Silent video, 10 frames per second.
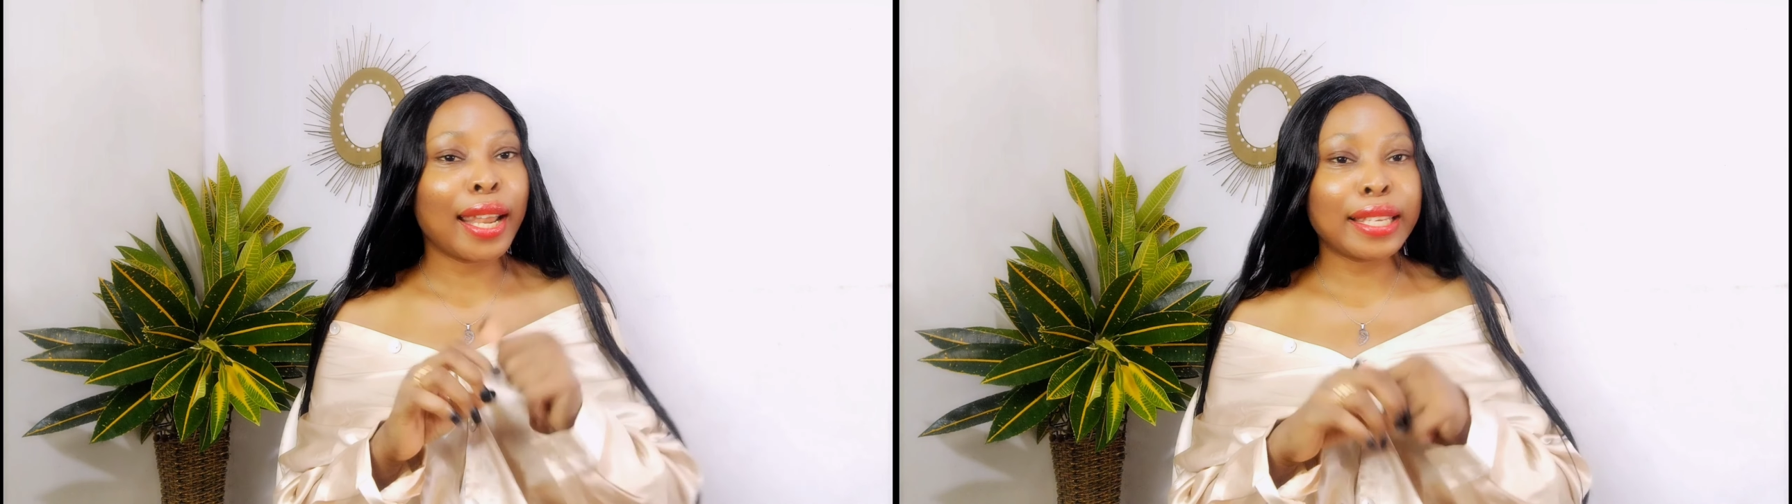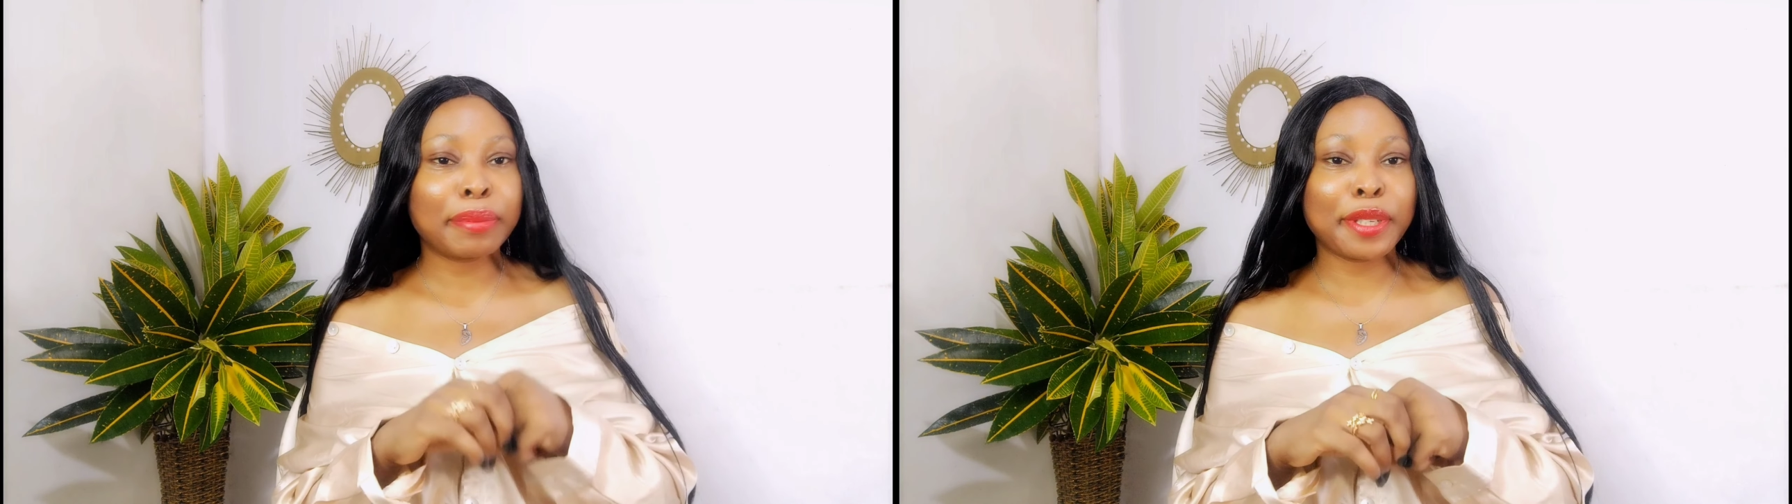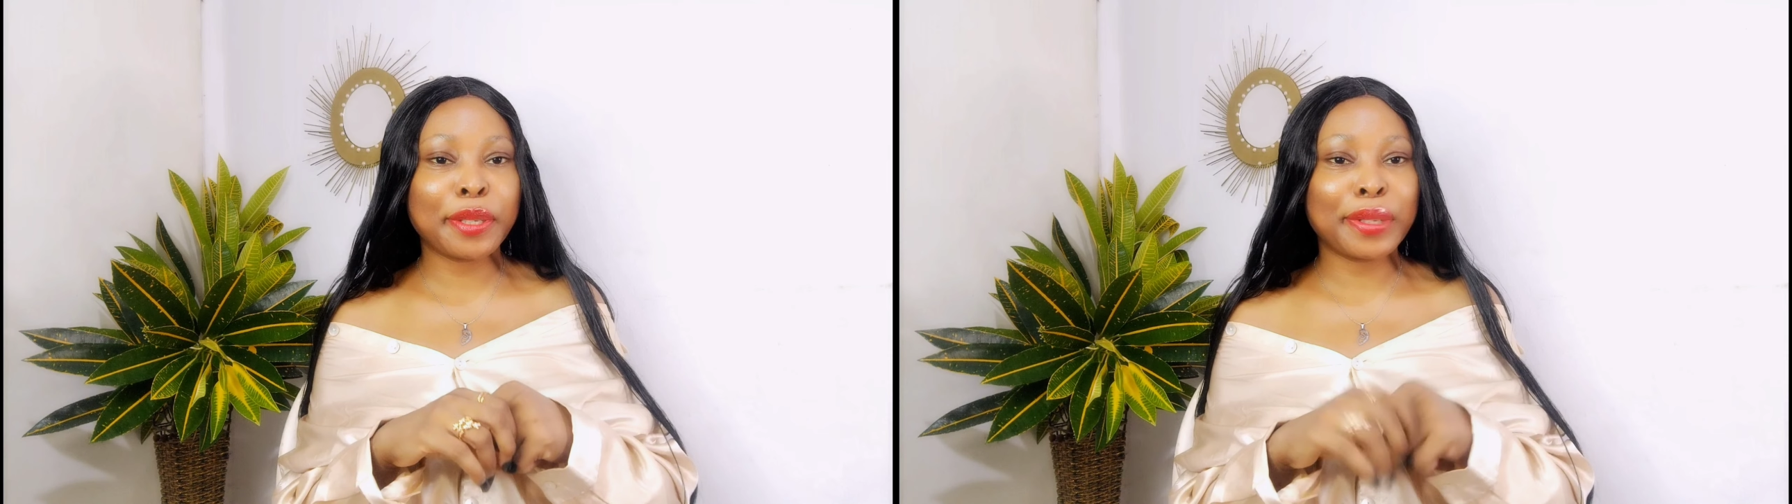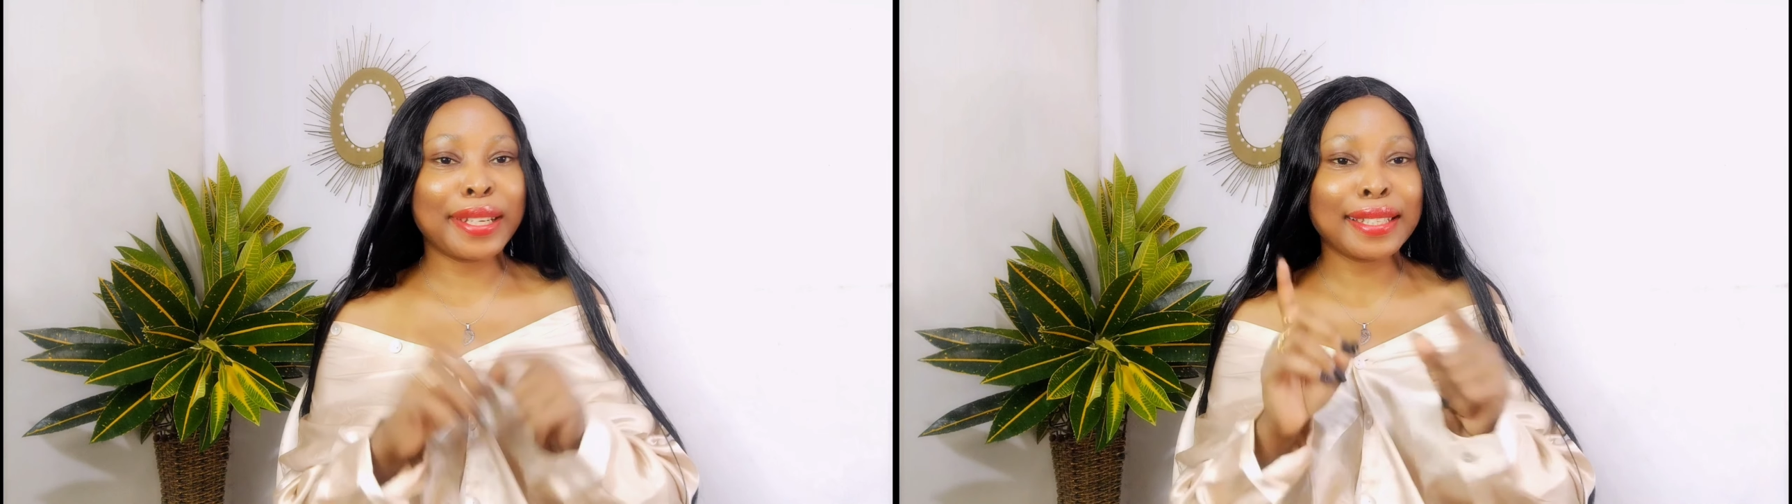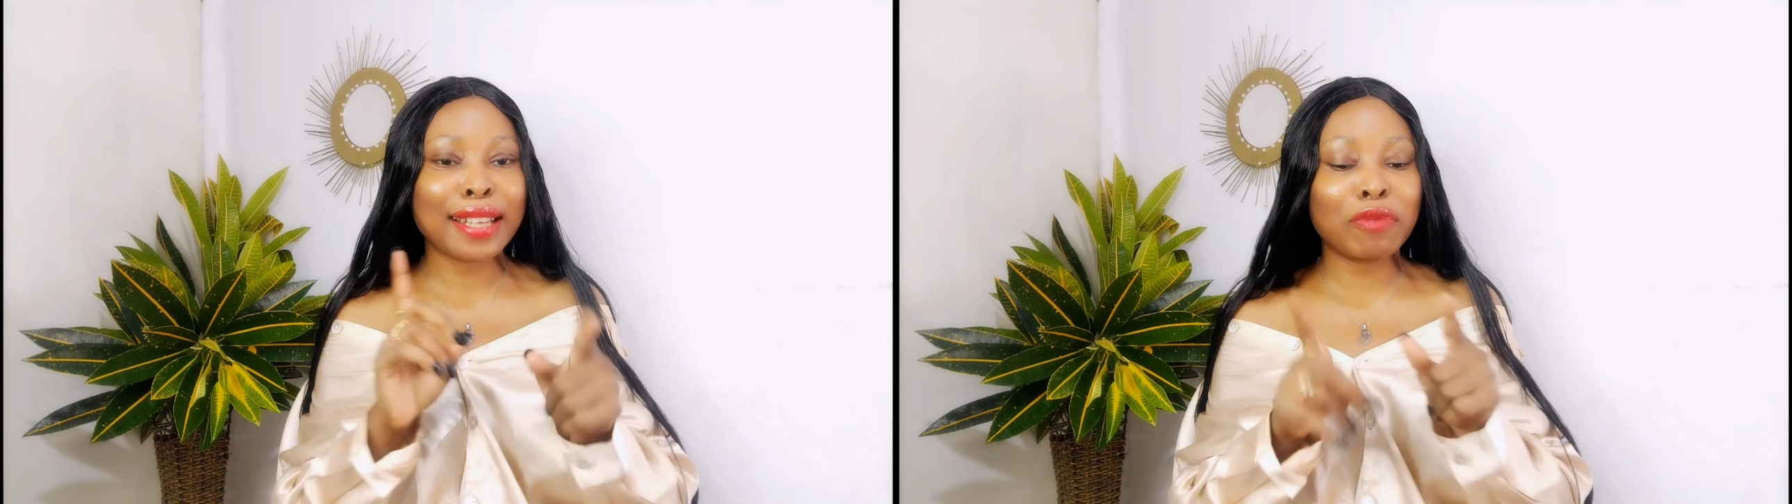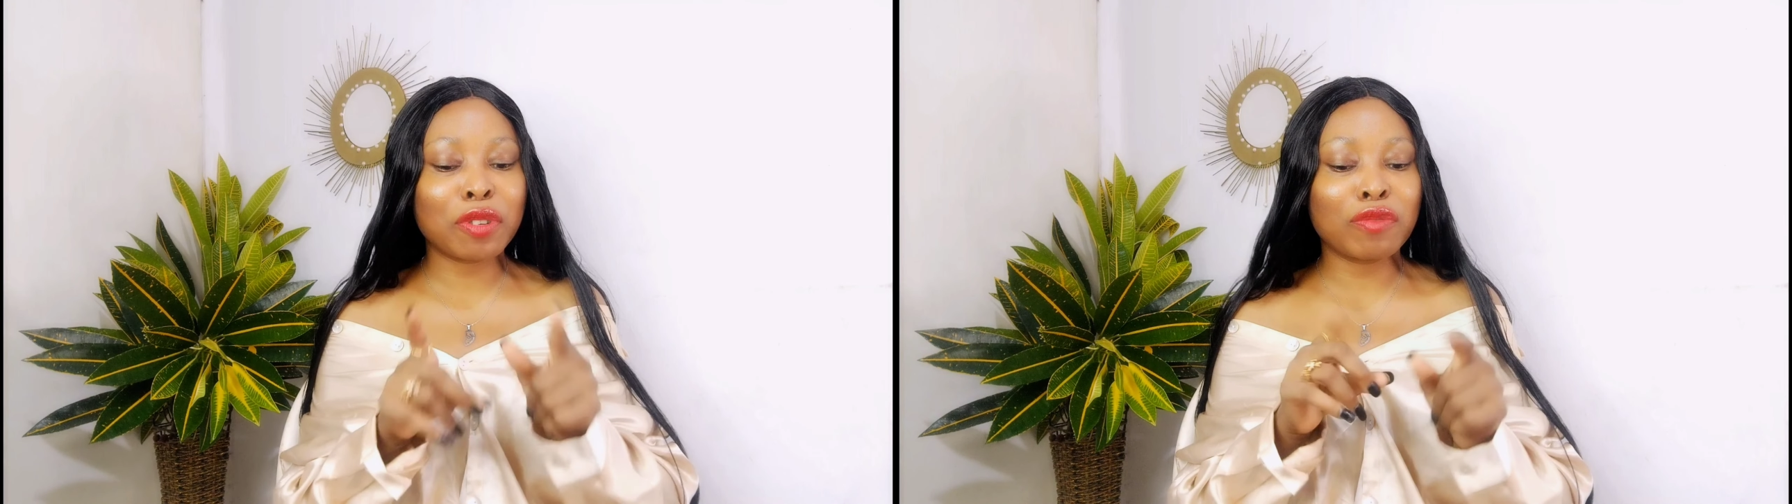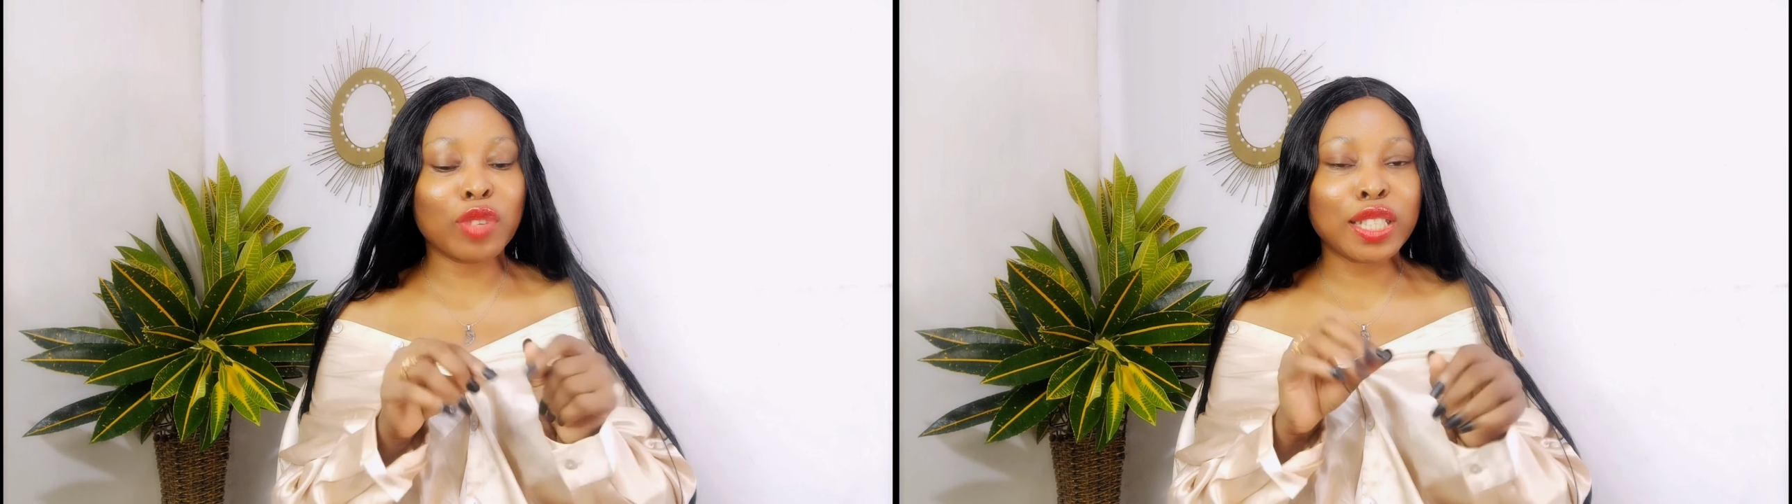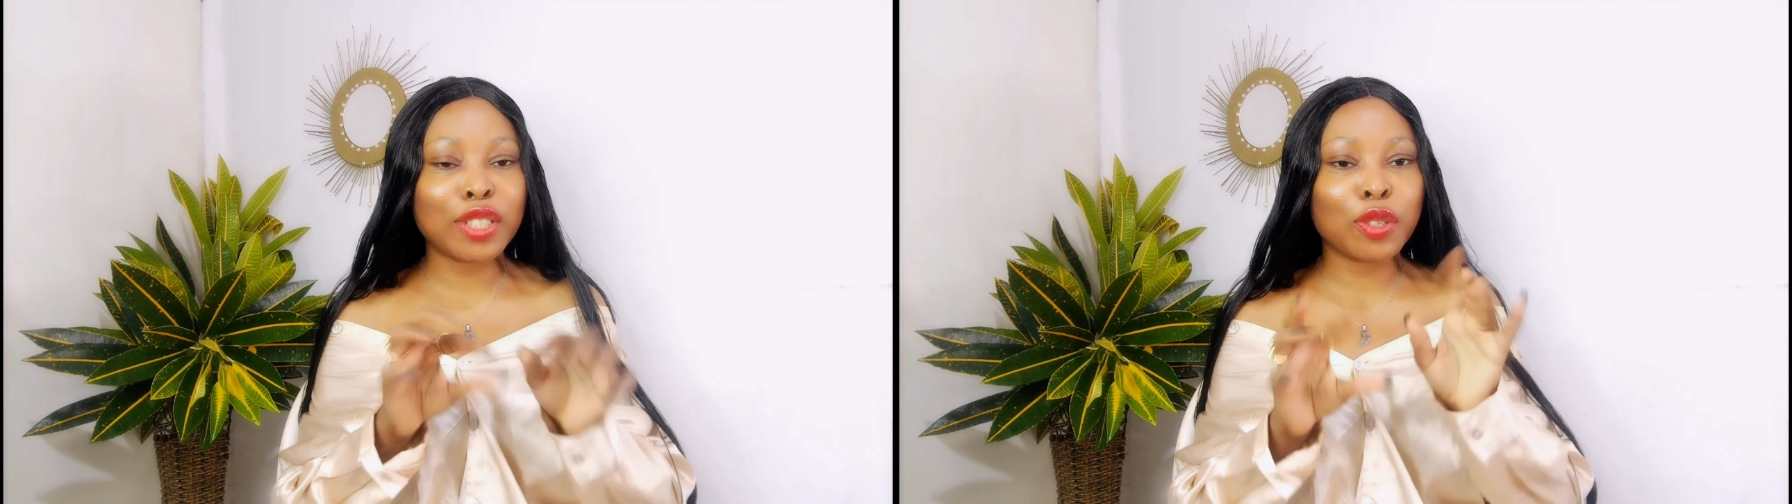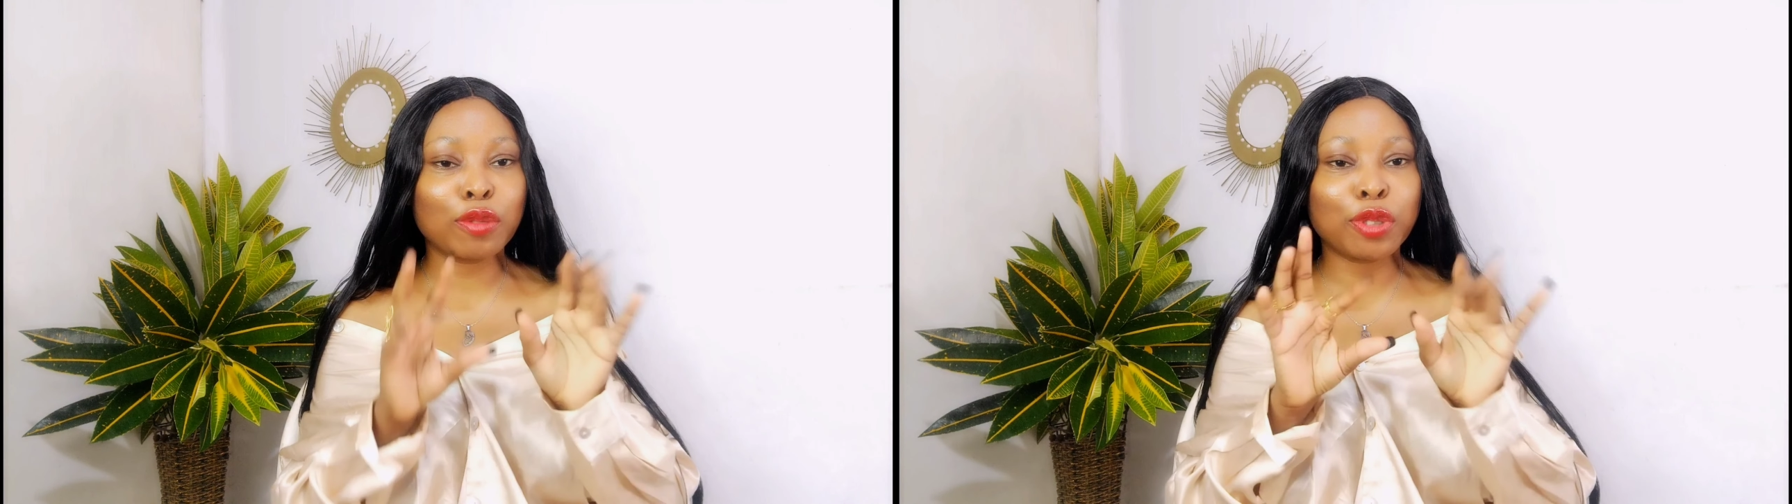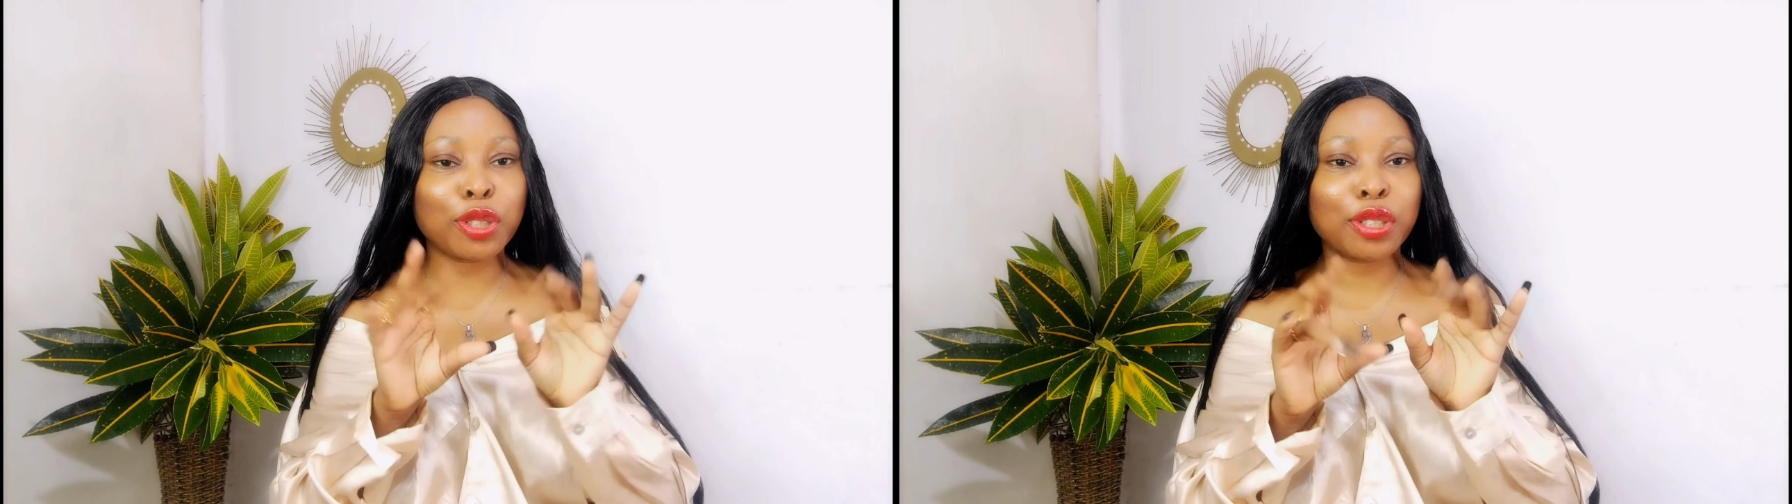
let me know. Let's have a conversation